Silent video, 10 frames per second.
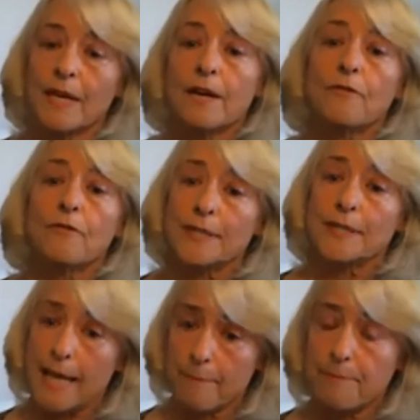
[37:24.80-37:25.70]
For
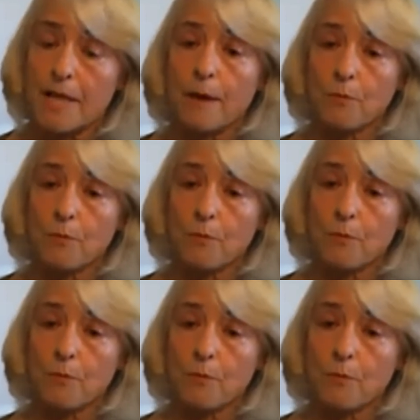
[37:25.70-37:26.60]
example, I wanted
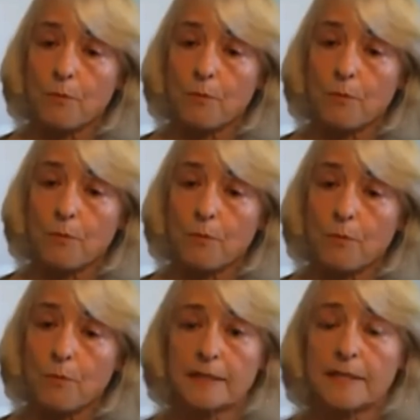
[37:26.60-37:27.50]
to create a
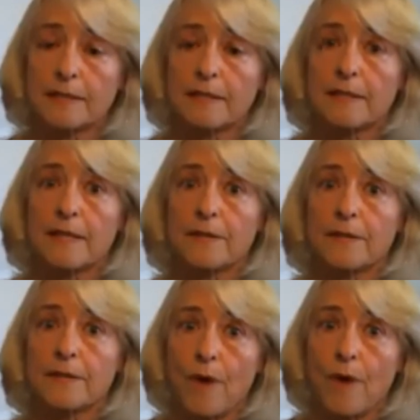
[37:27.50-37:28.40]
model in,
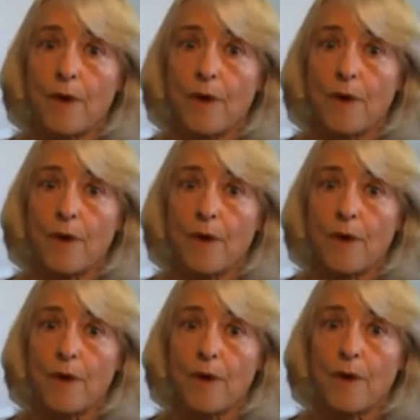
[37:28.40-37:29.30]
in the rat that
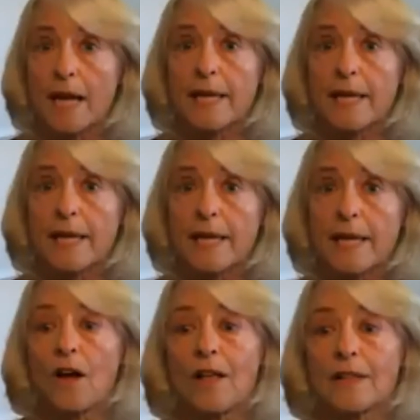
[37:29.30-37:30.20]
looked like
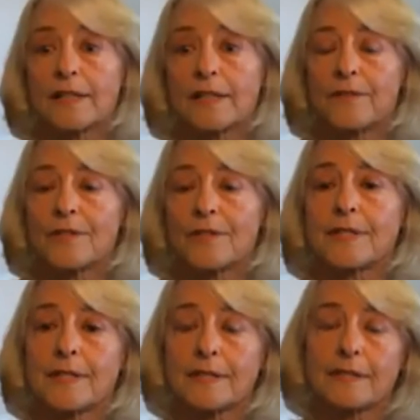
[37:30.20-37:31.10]
alcoholic liver
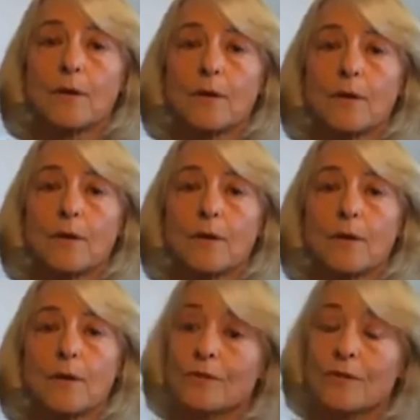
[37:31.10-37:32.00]
disease. So what did I
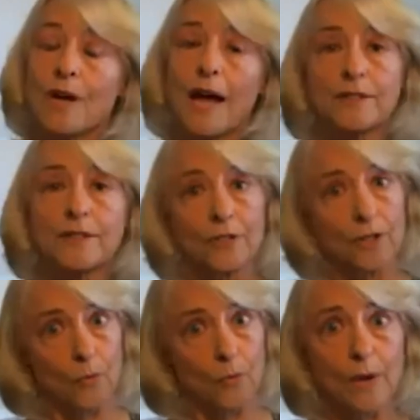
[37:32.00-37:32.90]
do? I took
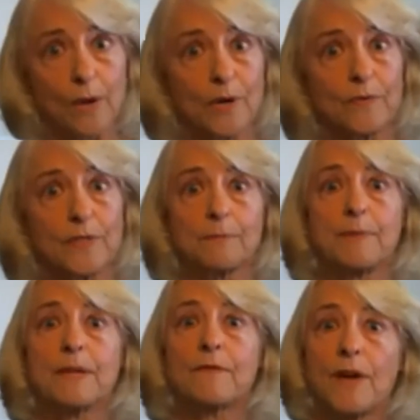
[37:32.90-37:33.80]
away one of its
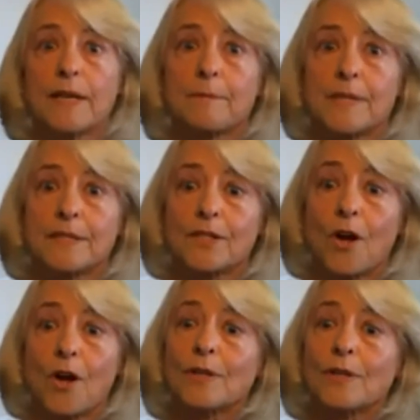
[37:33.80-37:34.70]
B vitamins,
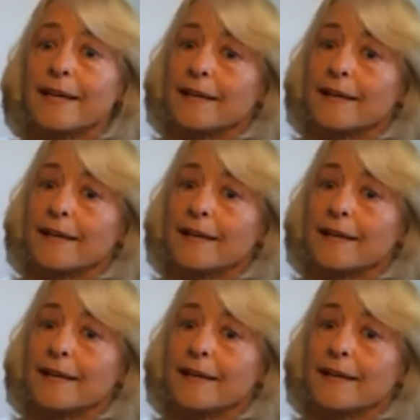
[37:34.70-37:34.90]
choline,